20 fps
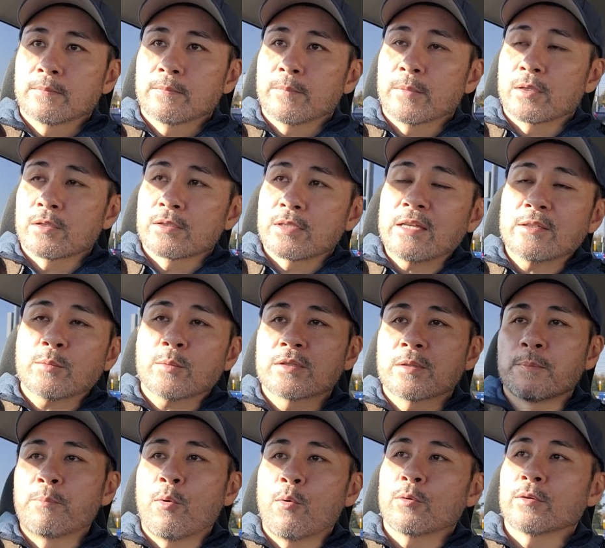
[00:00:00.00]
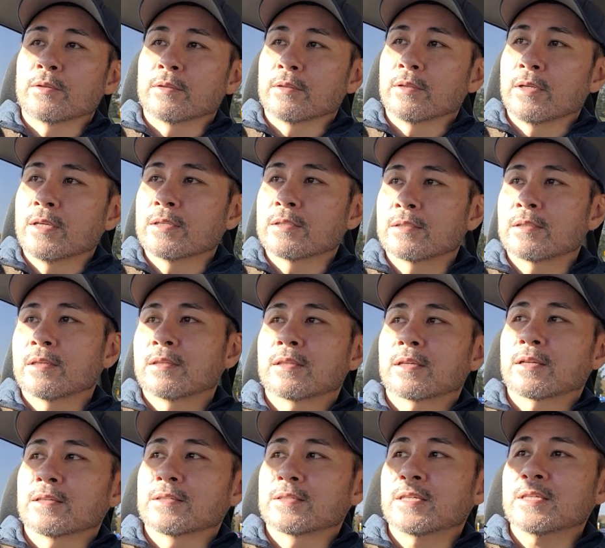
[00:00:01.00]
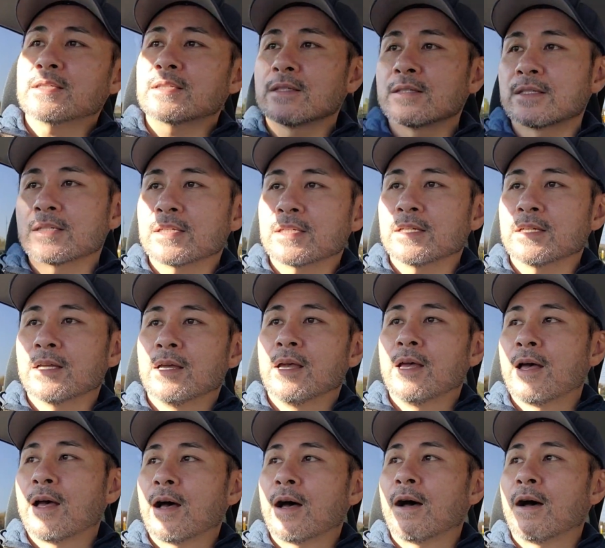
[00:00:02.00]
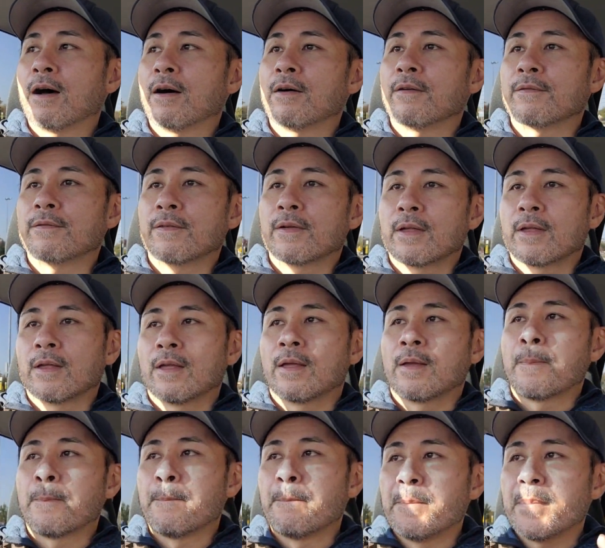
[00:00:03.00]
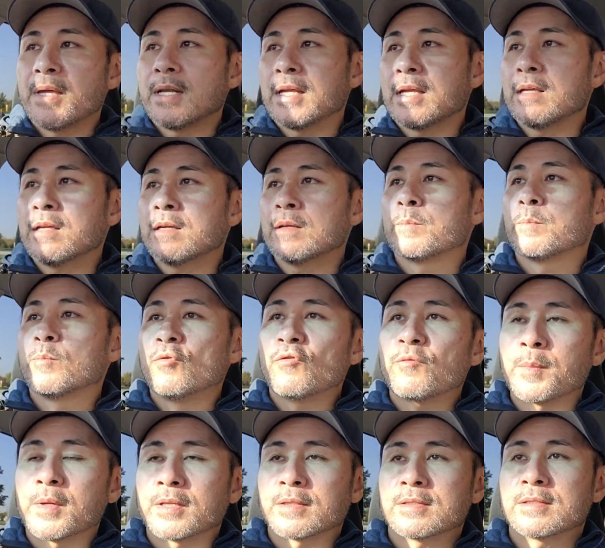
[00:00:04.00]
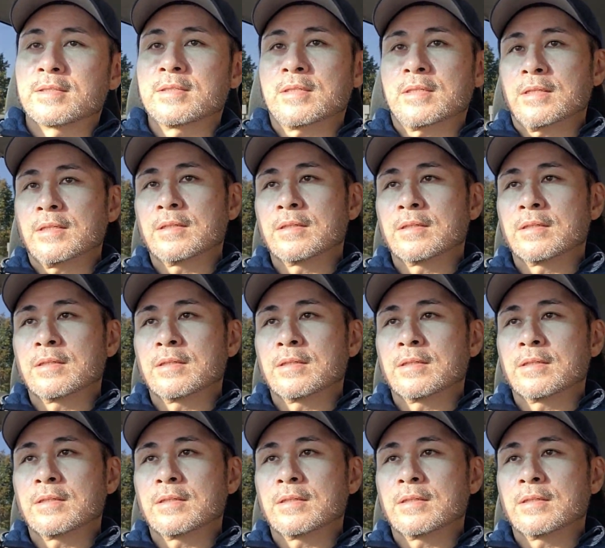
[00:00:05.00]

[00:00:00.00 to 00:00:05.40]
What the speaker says: because that's what's important, is the consistency of many movements.